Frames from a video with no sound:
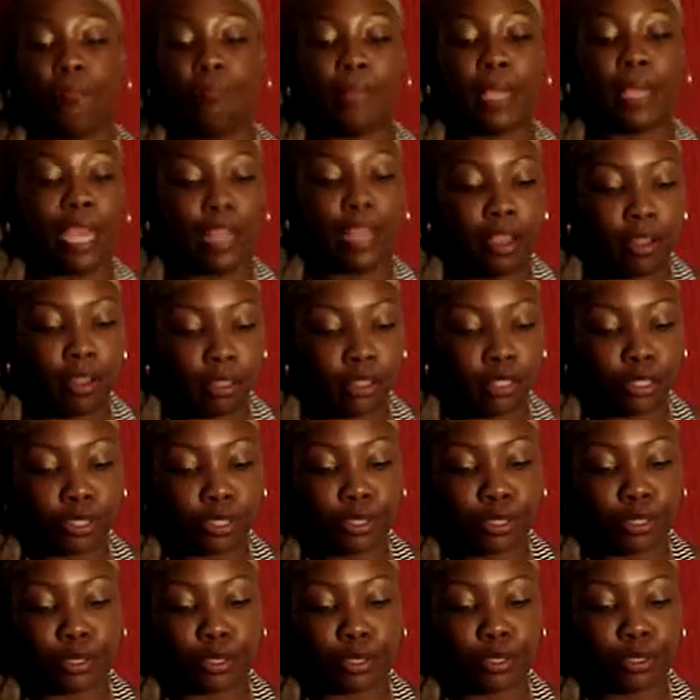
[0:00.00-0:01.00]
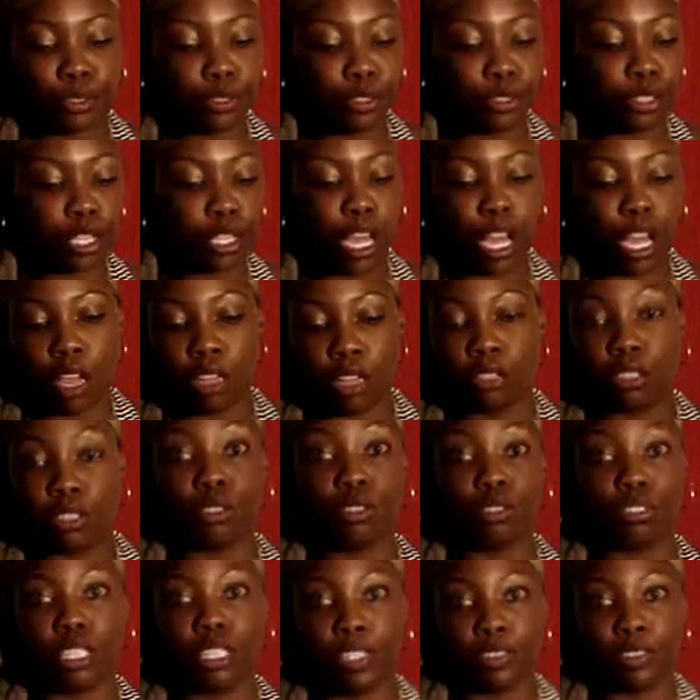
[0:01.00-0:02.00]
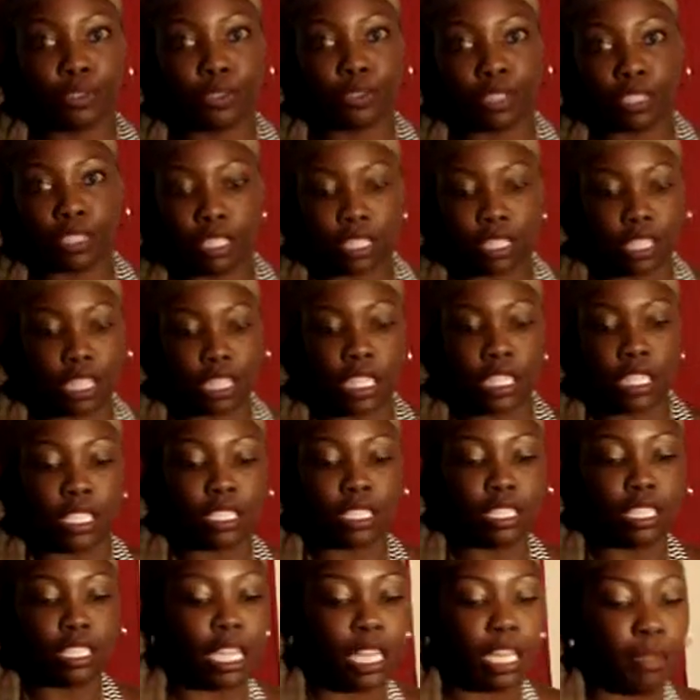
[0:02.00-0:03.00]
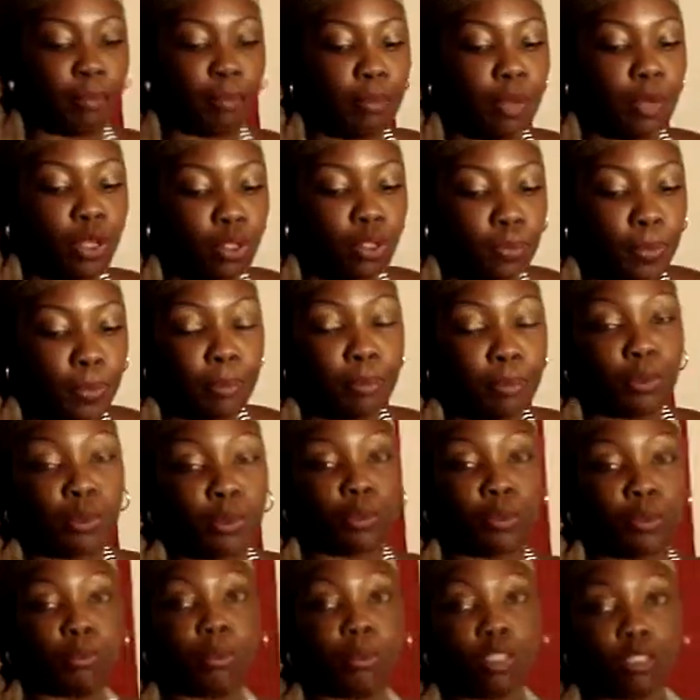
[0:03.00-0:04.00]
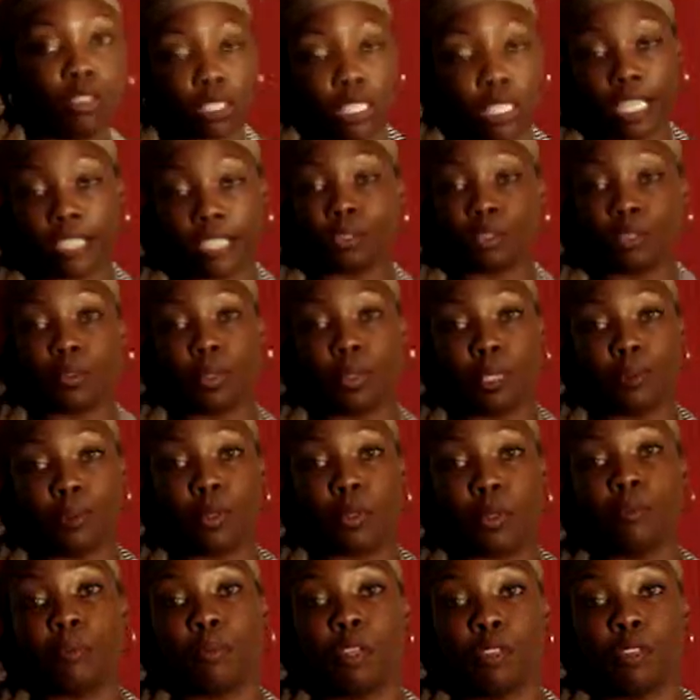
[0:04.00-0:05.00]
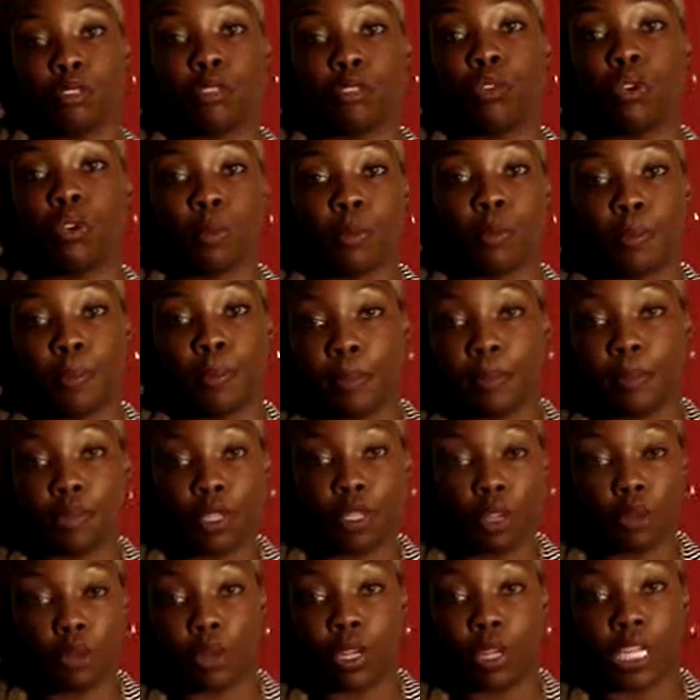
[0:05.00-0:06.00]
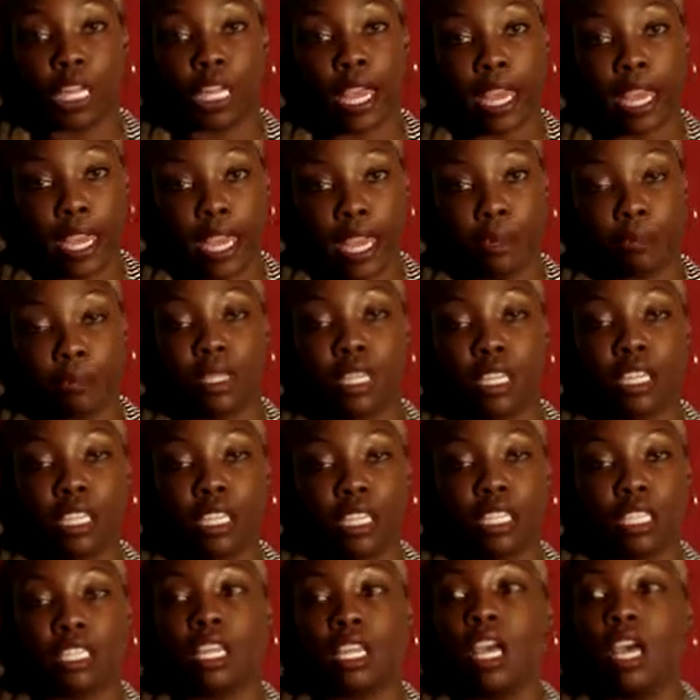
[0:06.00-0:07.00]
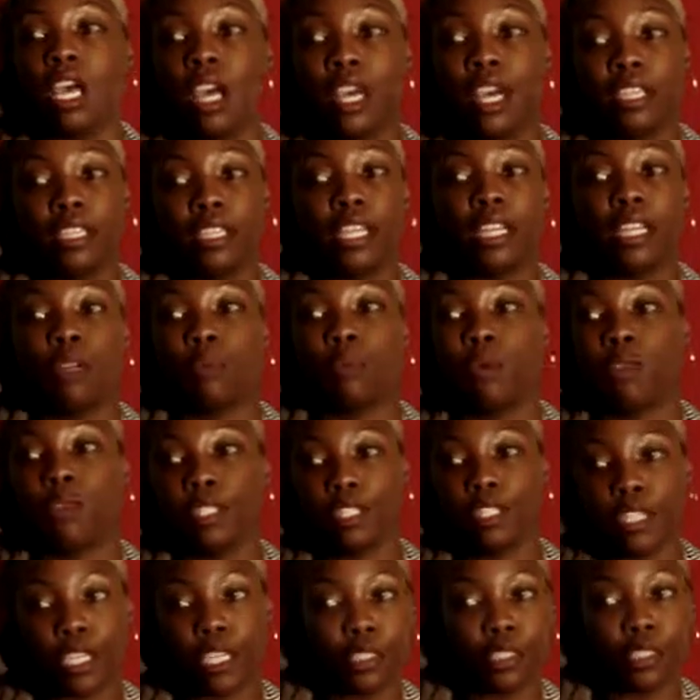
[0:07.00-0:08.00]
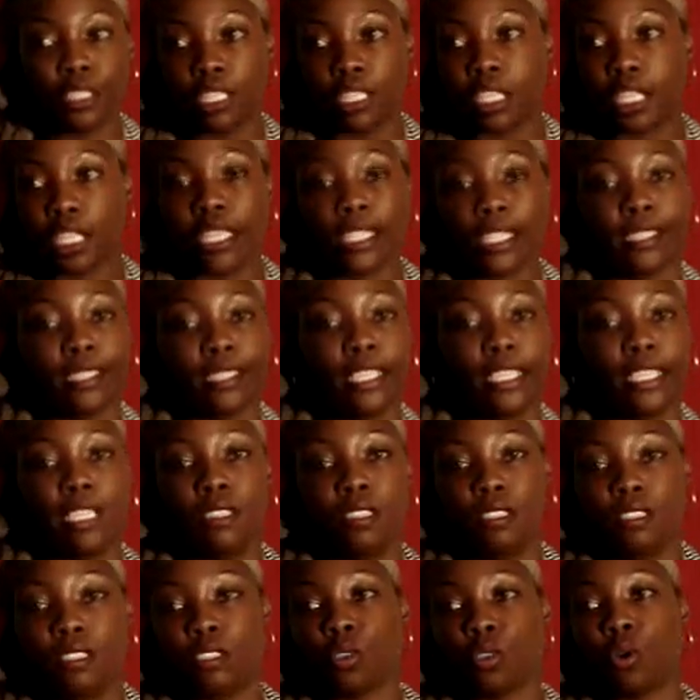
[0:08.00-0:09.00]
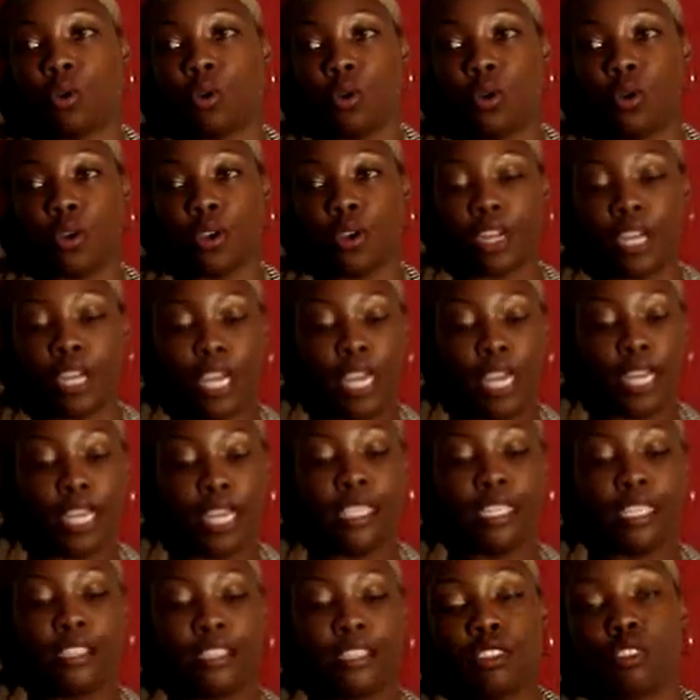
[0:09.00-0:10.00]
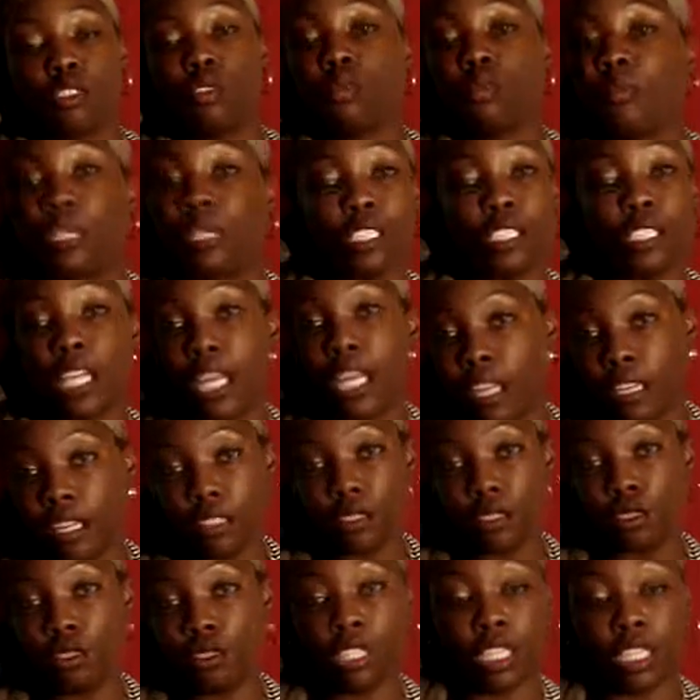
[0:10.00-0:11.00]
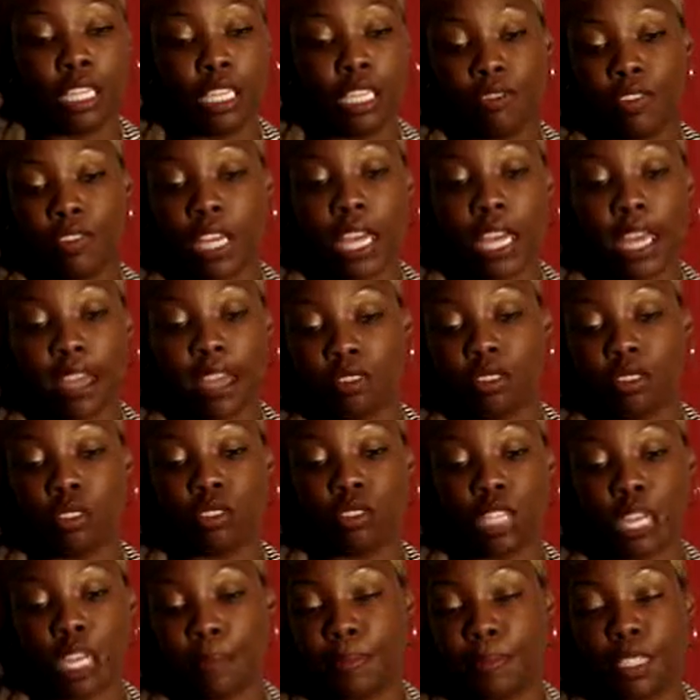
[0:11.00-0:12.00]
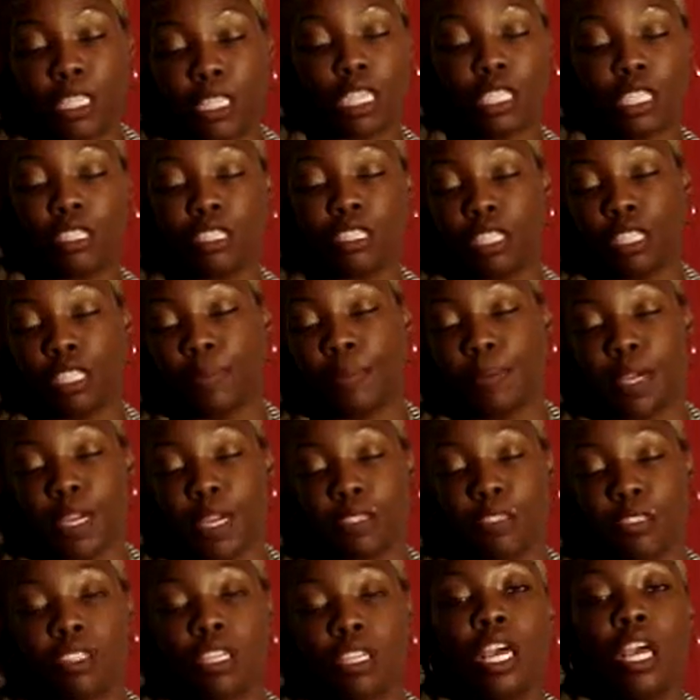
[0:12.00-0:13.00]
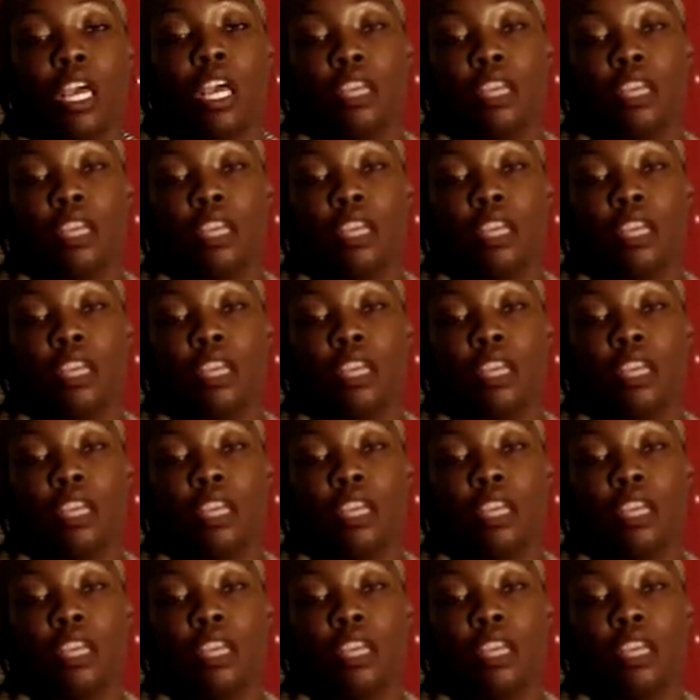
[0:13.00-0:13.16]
powders, all those different things that most people, most natural people, most normal people don't want to add because they don't want to learn the techniques, or it's too much hassle to even have those type of things in your purse.